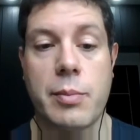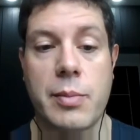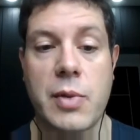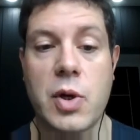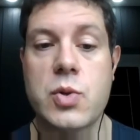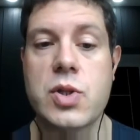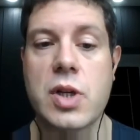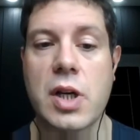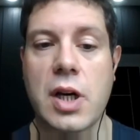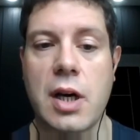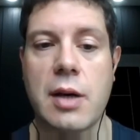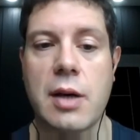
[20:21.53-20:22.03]

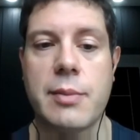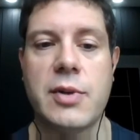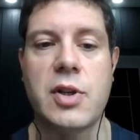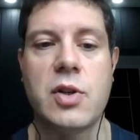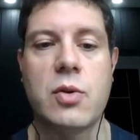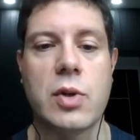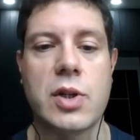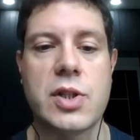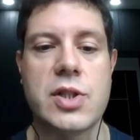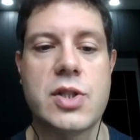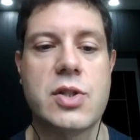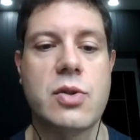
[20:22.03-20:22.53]
most
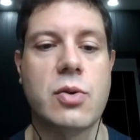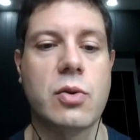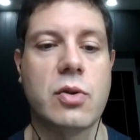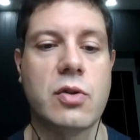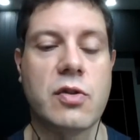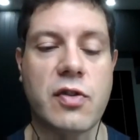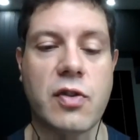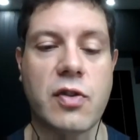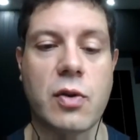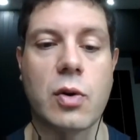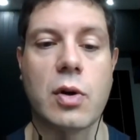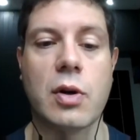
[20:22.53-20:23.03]
common was to
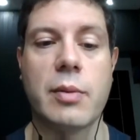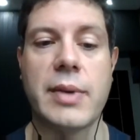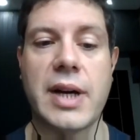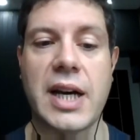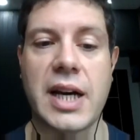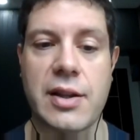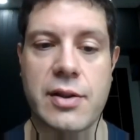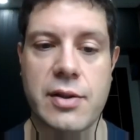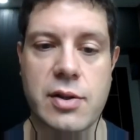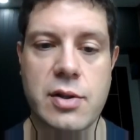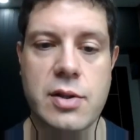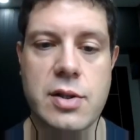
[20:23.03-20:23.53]
inform
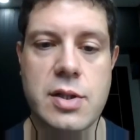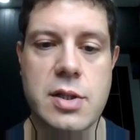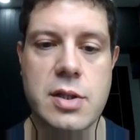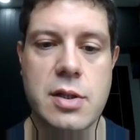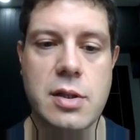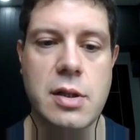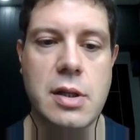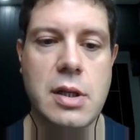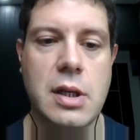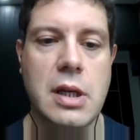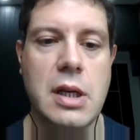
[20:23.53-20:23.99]
others.